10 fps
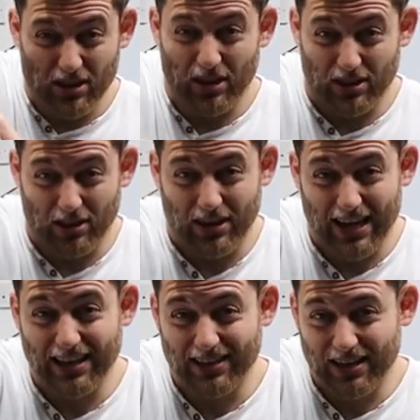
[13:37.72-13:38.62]

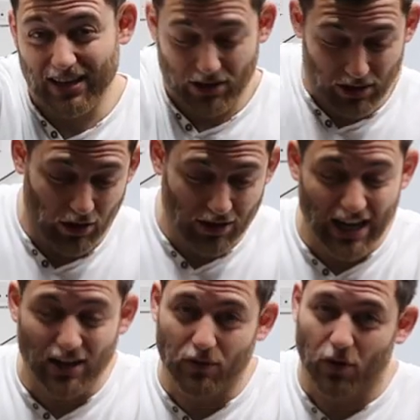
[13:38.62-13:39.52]

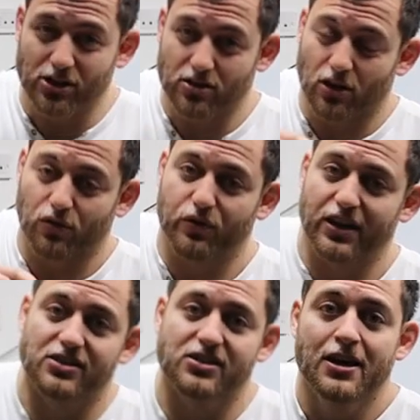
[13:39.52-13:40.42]
taking advantage of those
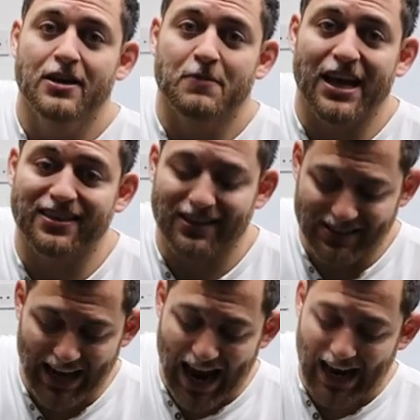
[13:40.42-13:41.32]
fins in the
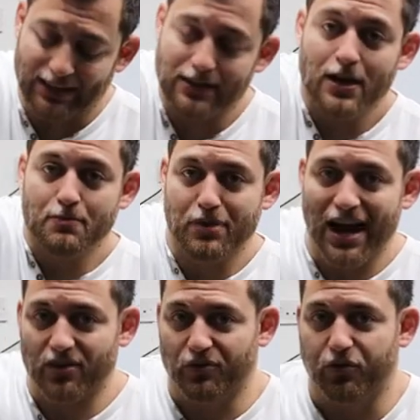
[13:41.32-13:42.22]
sand,
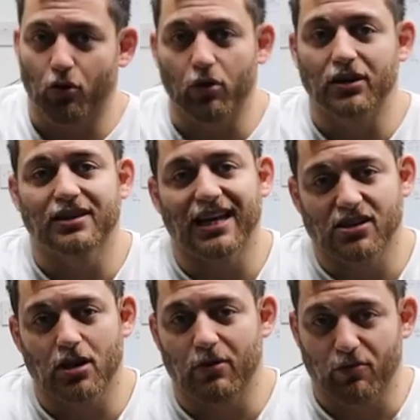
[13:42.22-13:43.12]
back and forward, that's
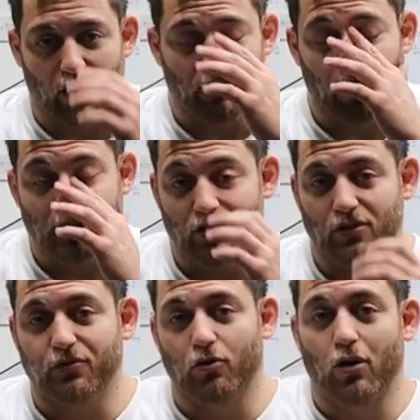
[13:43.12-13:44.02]
gonna be very, very
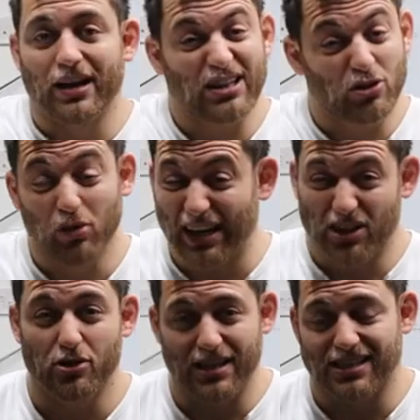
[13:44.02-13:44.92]
good for, and I do like
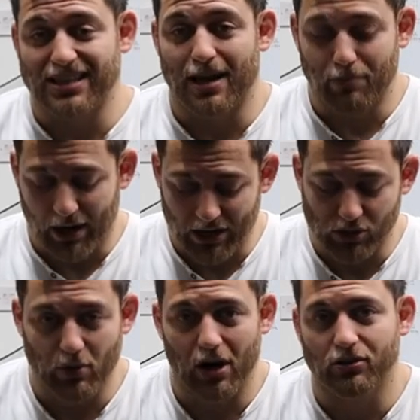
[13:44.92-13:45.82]
to use that sand bucket
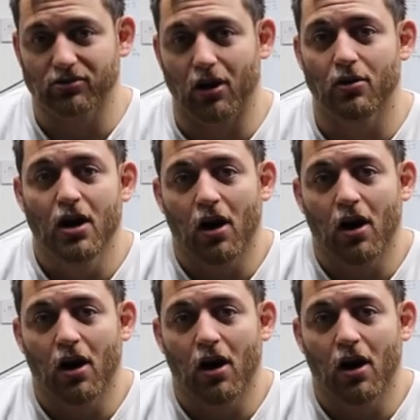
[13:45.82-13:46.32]
as well. So